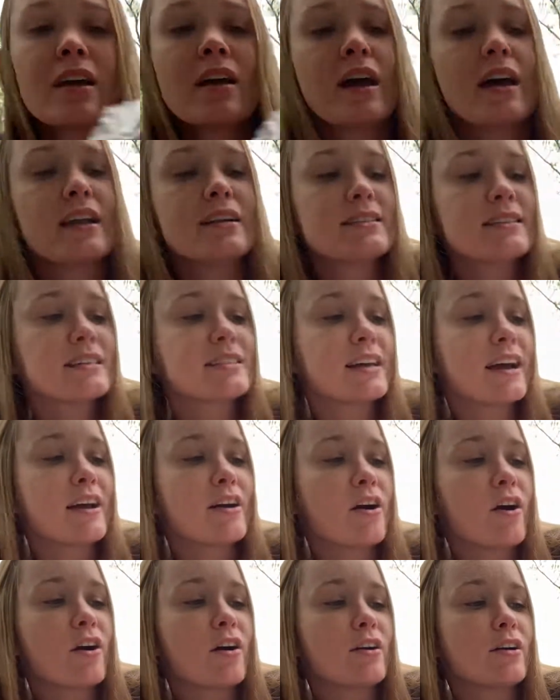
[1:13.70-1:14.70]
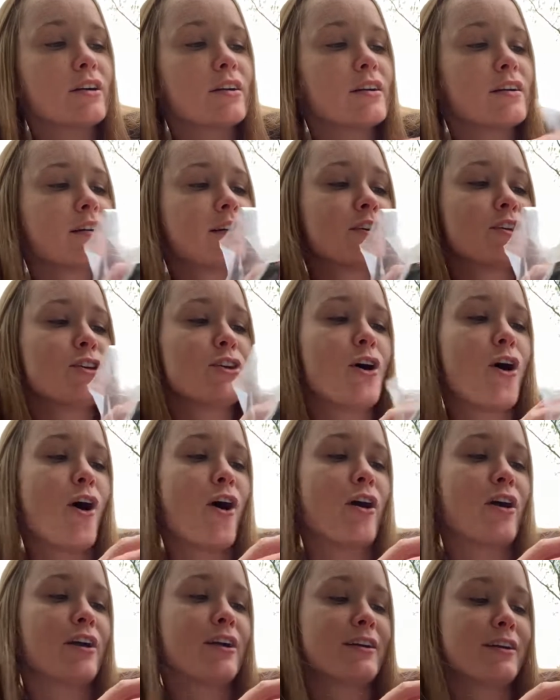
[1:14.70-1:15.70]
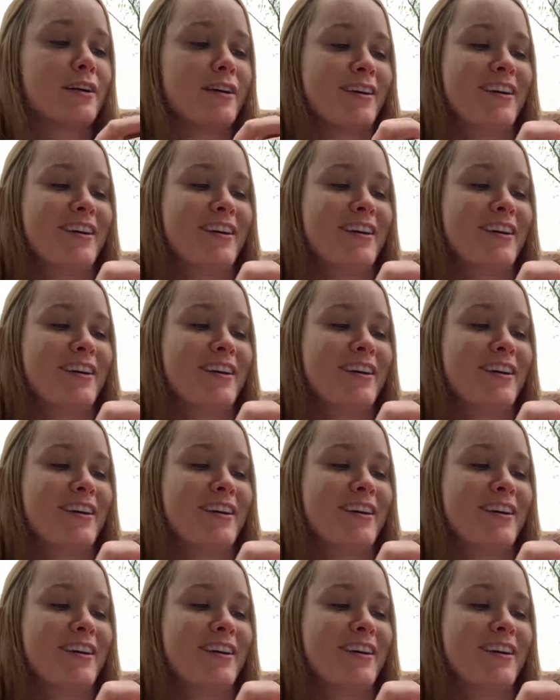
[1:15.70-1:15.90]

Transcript: It says, "I heart yarn."